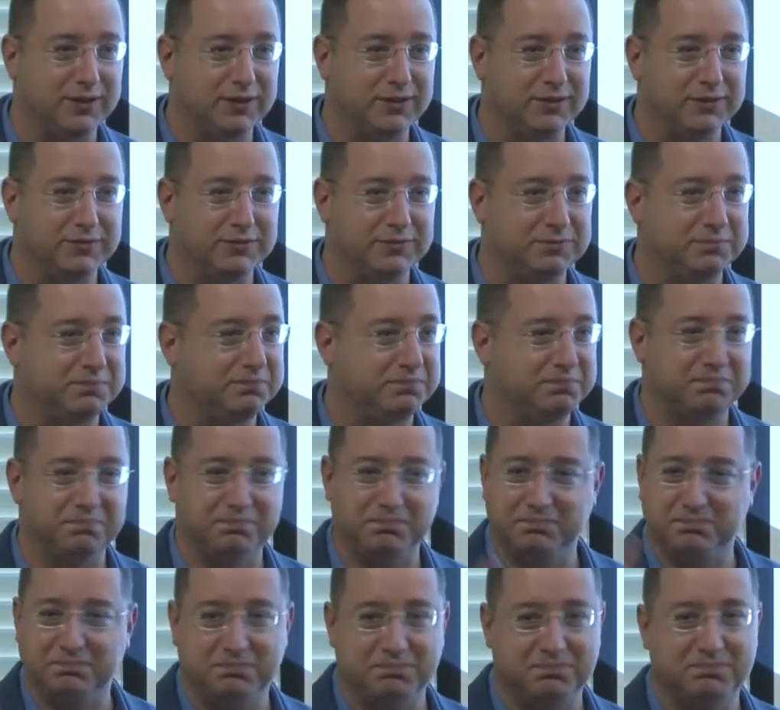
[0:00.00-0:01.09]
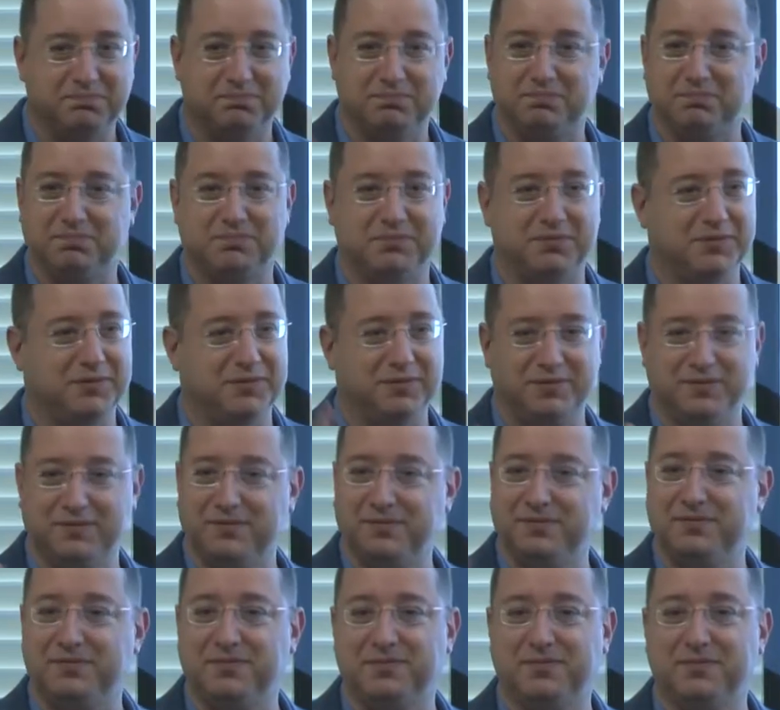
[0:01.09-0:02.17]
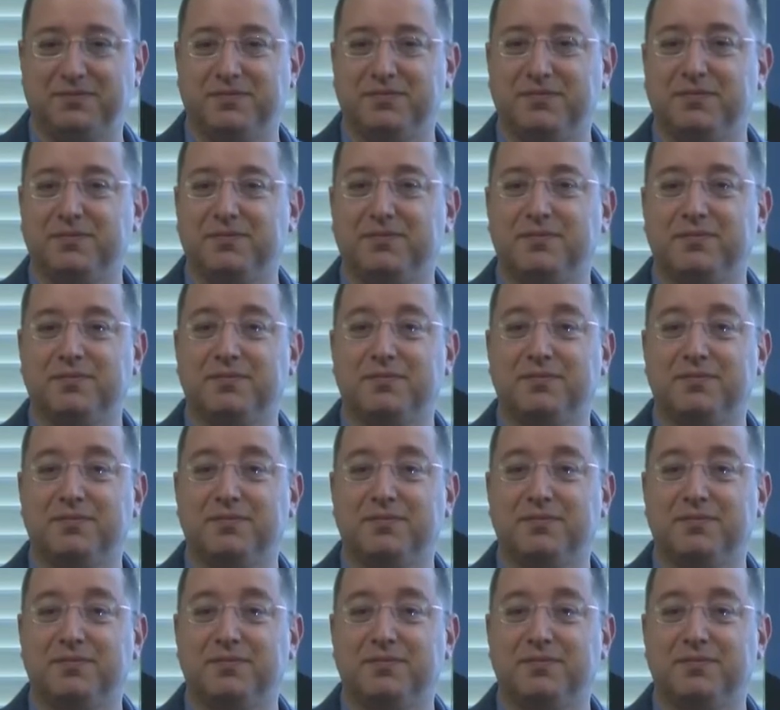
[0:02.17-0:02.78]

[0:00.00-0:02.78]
No one is speaking in this clip.